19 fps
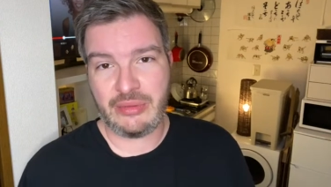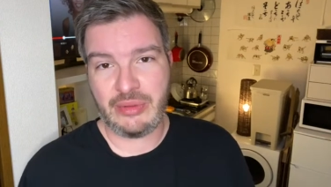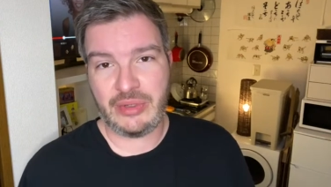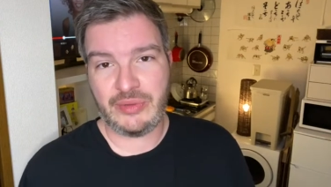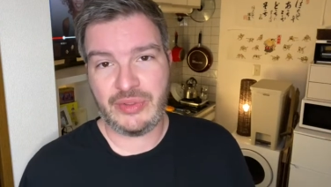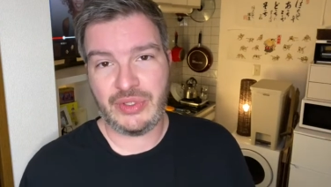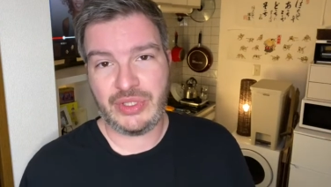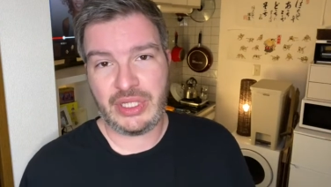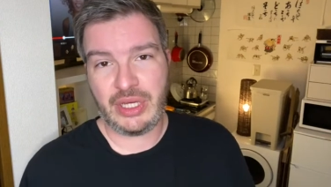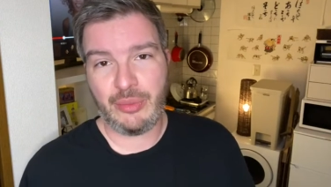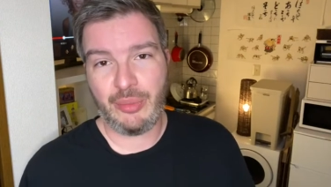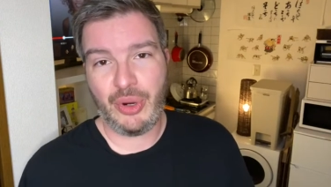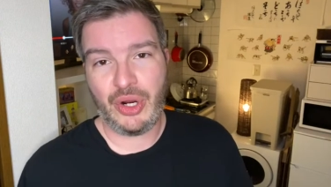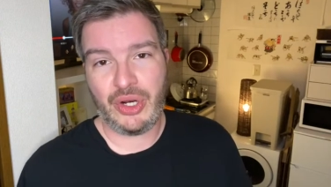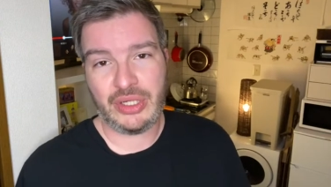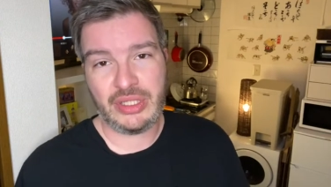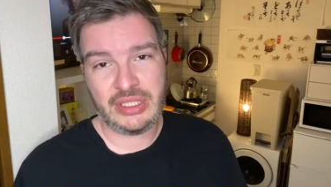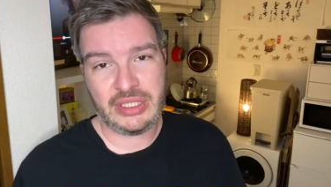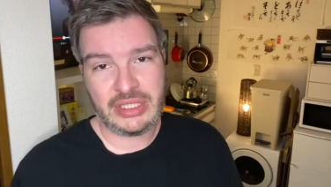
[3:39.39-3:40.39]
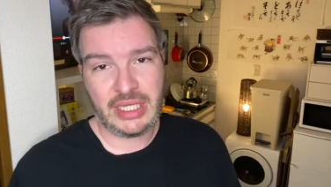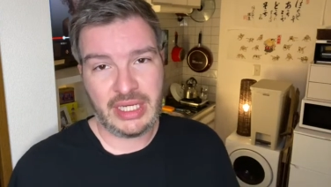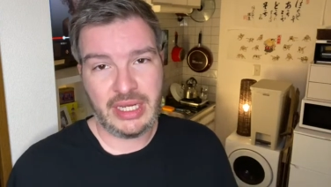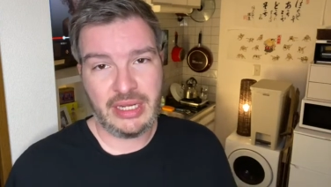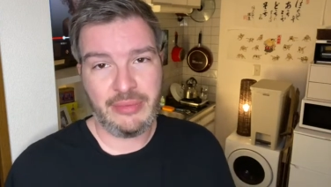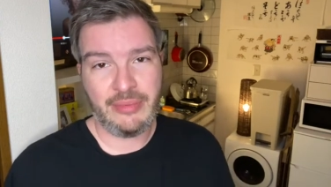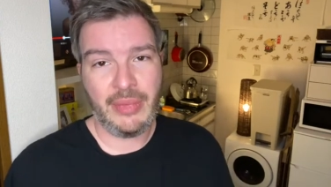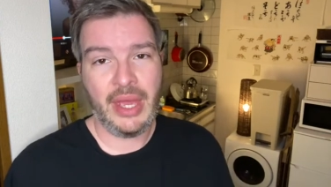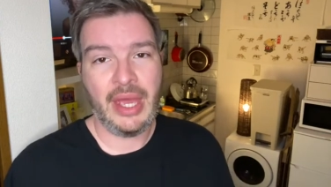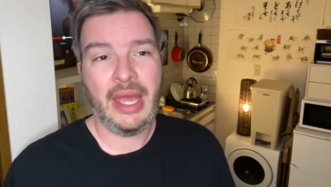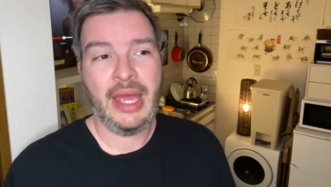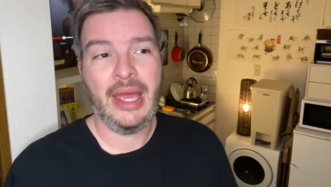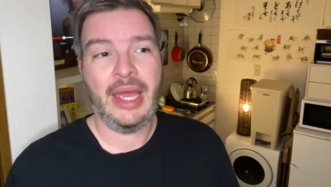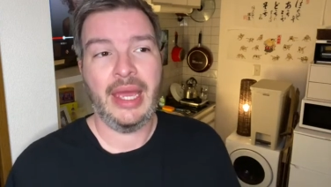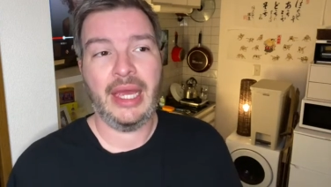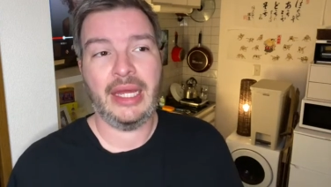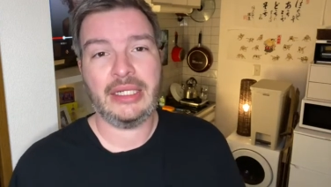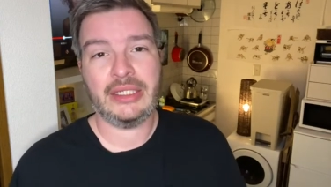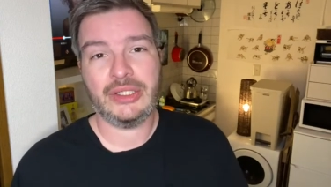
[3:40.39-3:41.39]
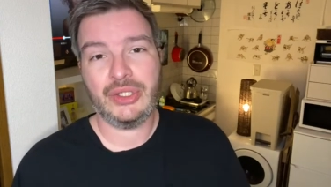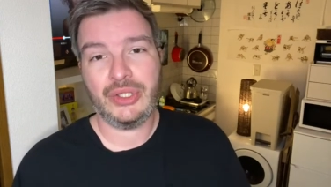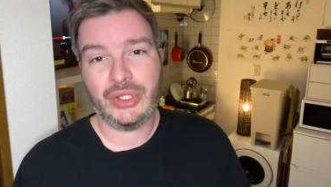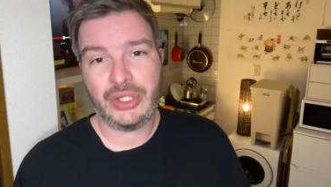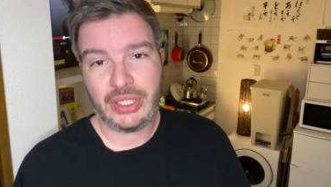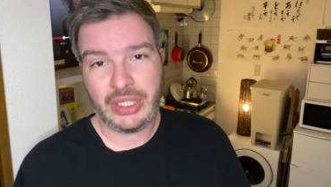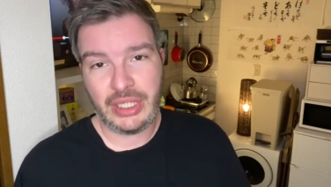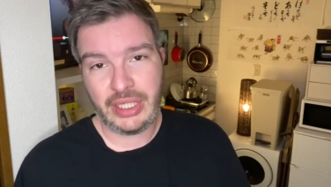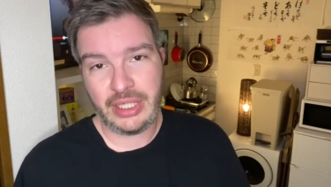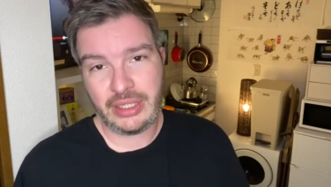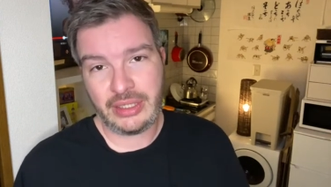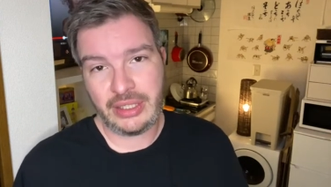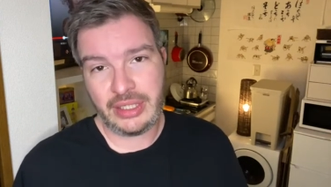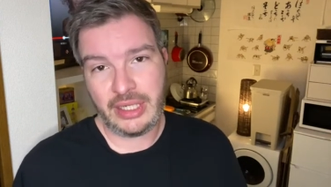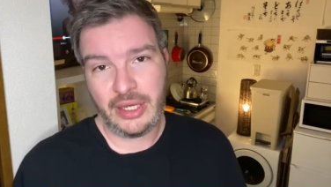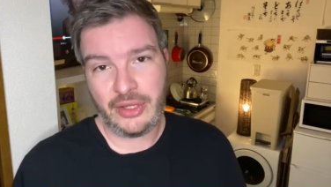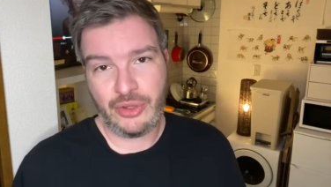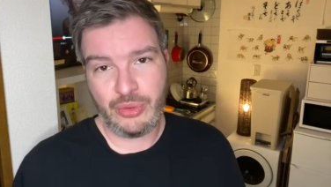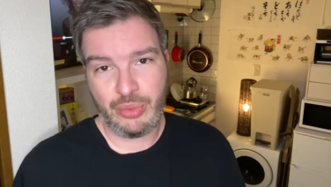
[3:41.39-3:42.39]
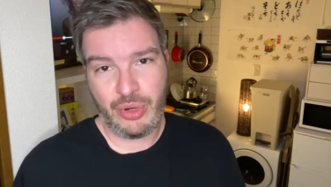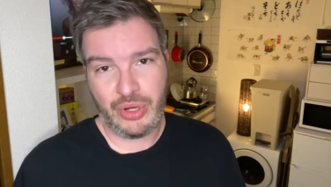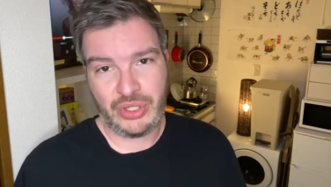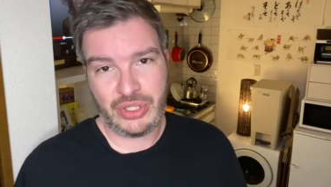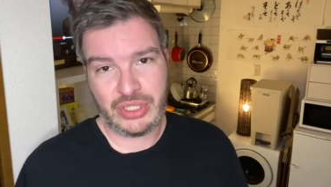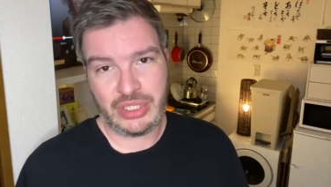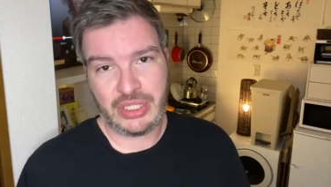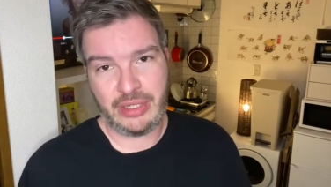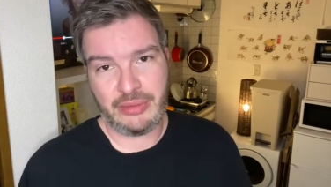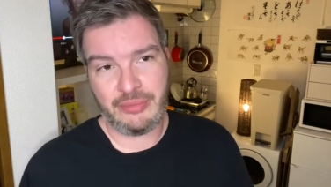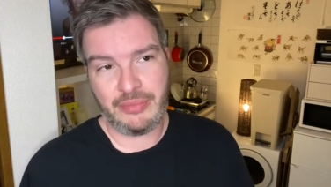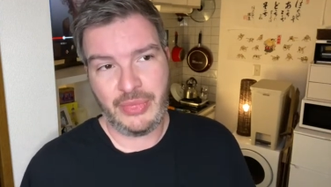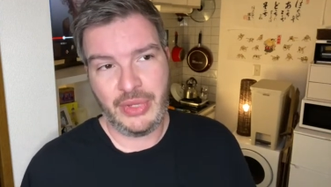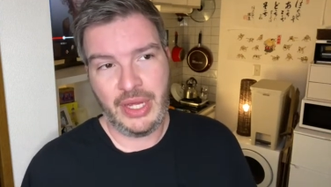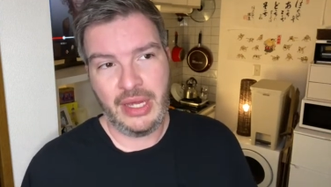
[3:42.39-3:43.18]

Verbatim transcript: I'm doing that part of the time and cooking the other part of the time.